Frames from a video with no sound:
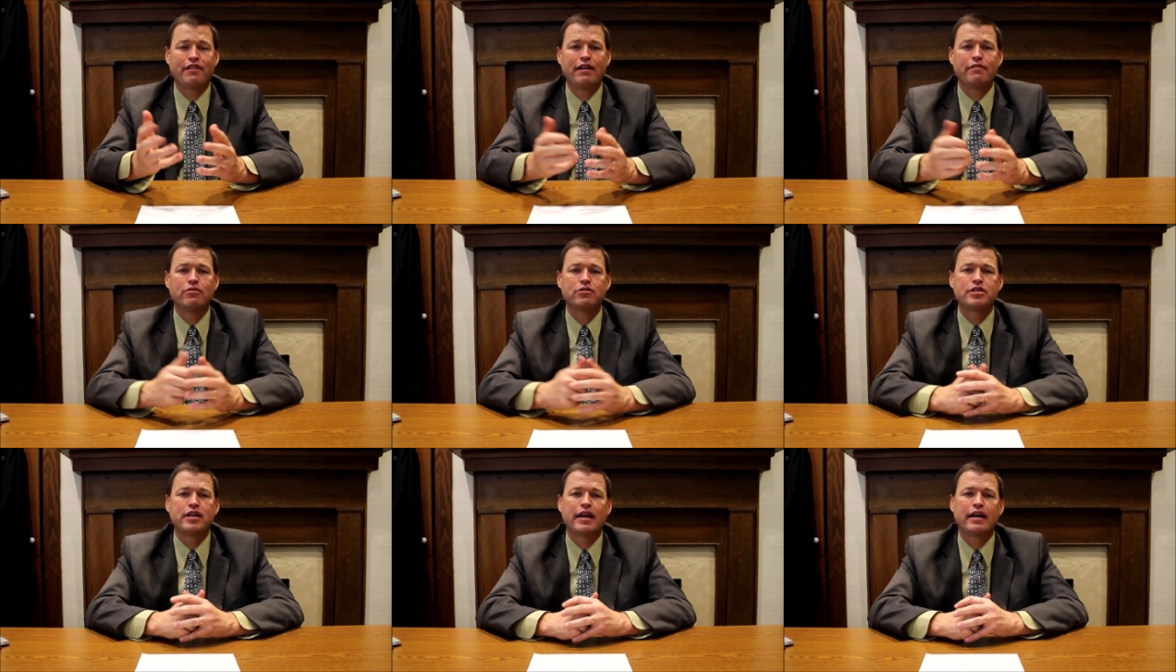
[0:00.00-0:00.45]

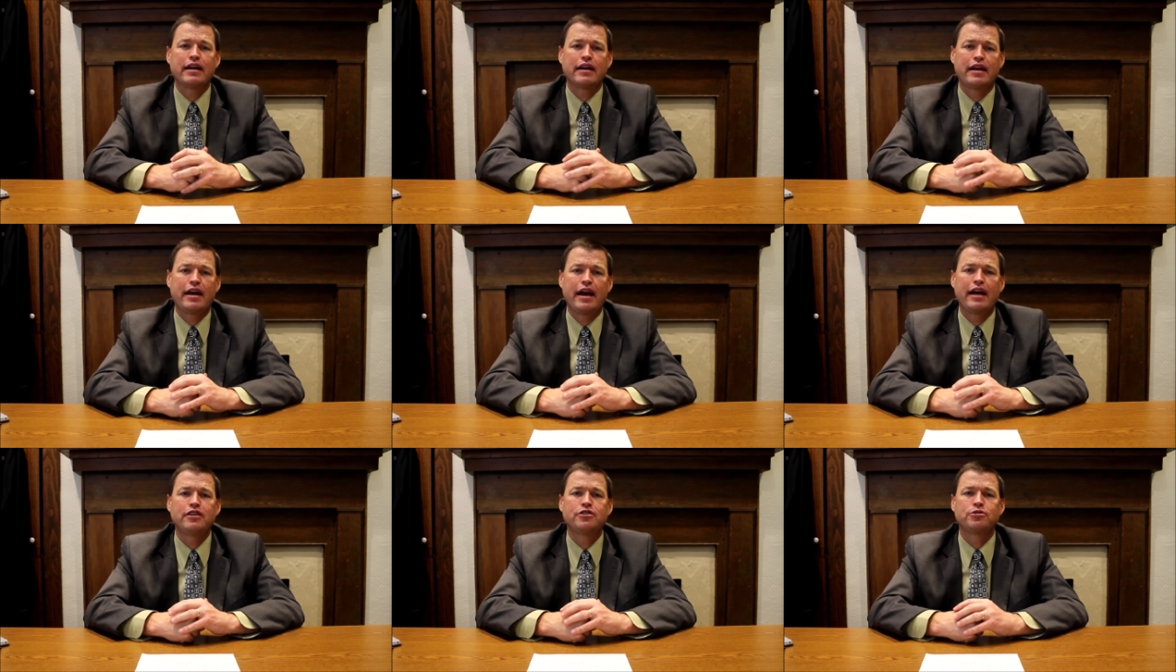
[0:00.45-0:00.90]
give or take a
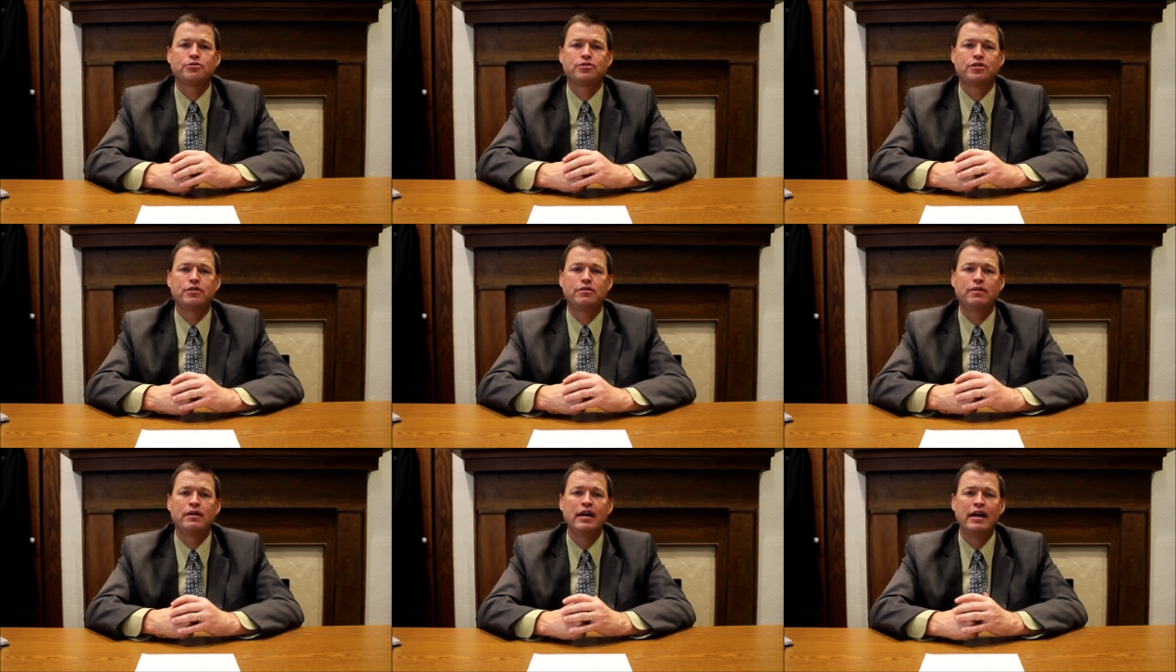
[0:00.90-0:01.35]
case or
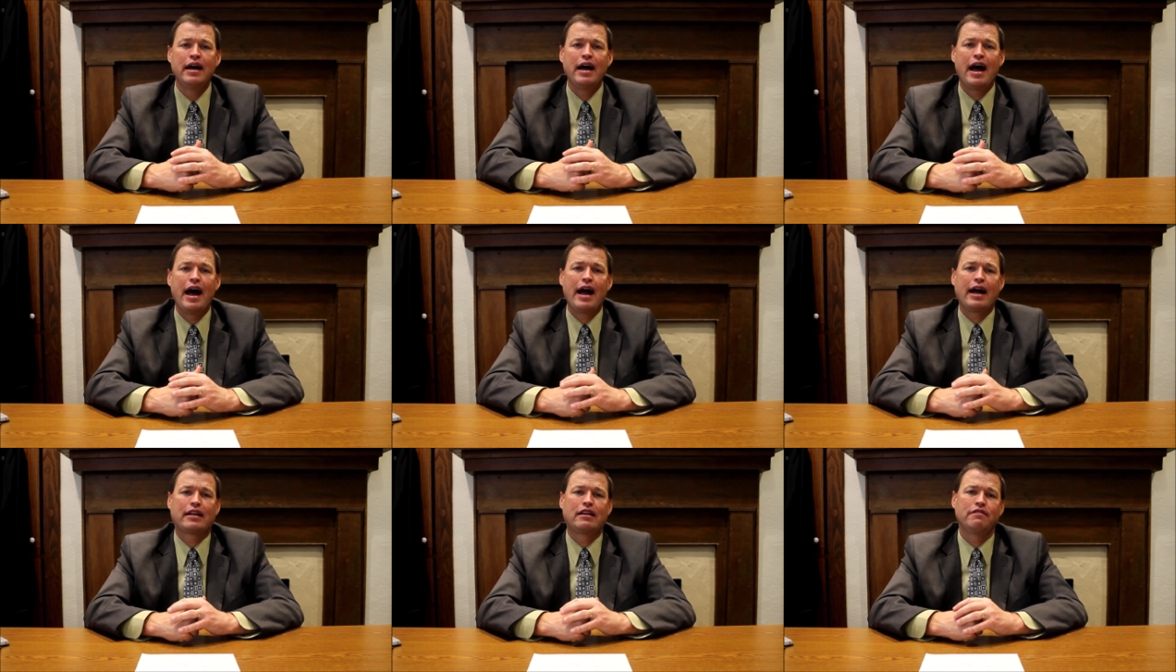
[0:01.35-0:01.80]
two,
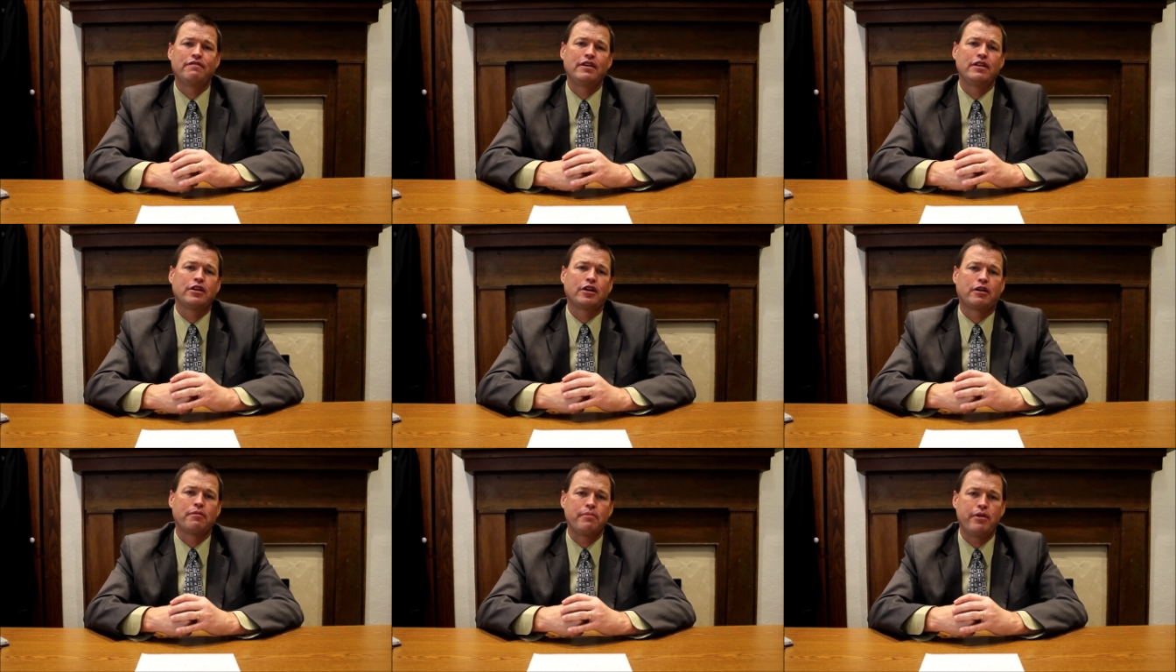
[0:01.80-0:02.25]
active
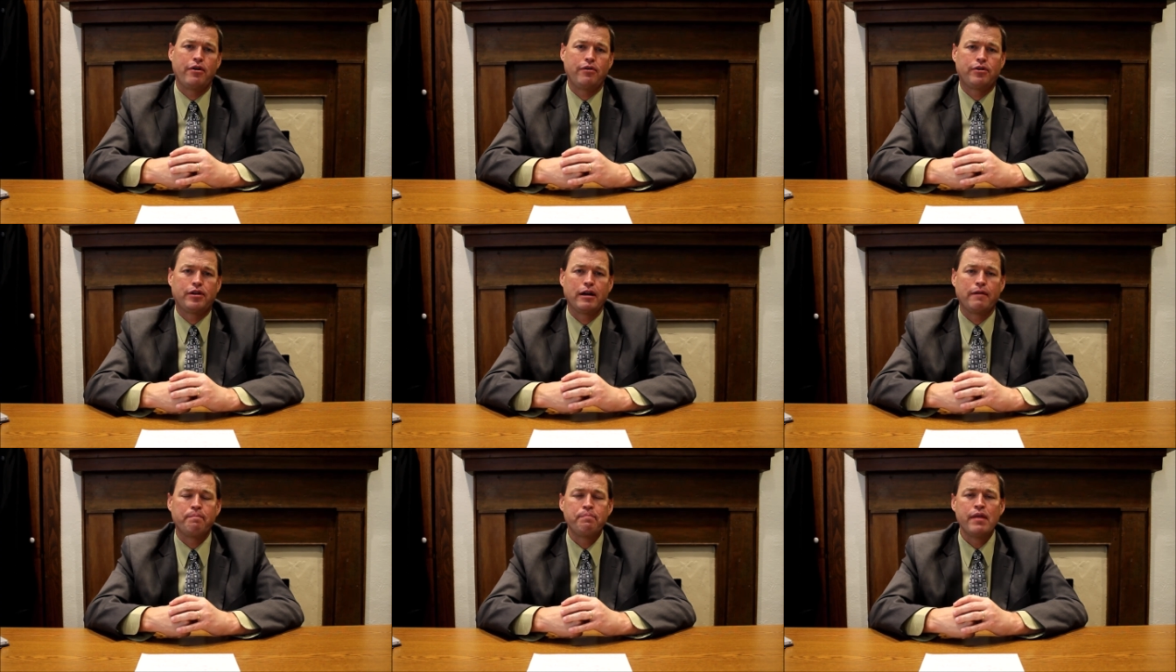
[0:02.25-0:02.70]
in the
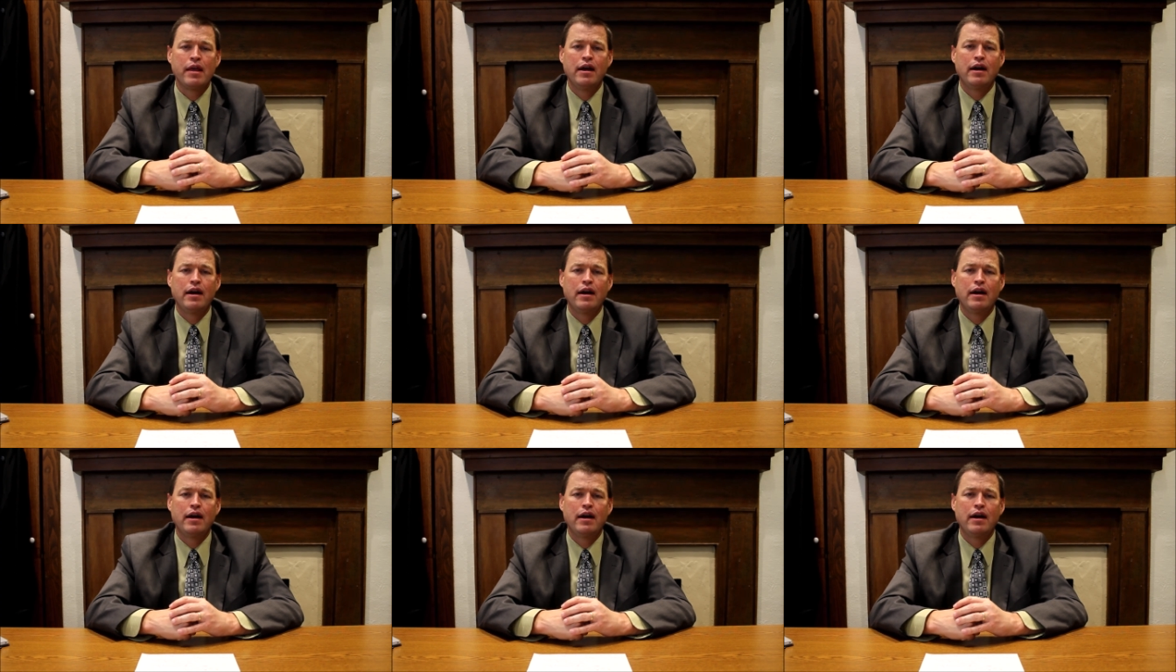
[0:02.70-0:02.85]
community.